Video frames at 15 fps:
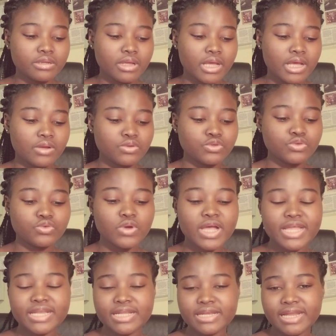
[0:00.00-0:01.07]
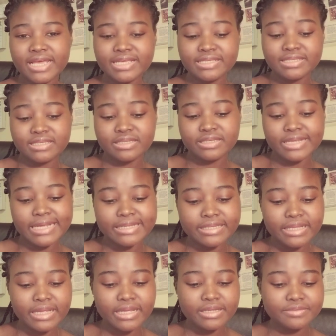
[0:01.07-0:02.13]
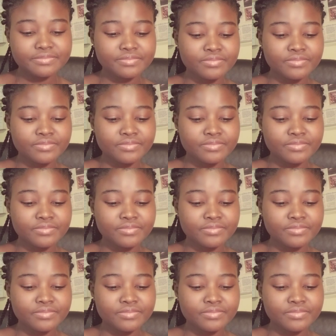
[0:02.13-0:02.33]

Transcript: how to analyze the data,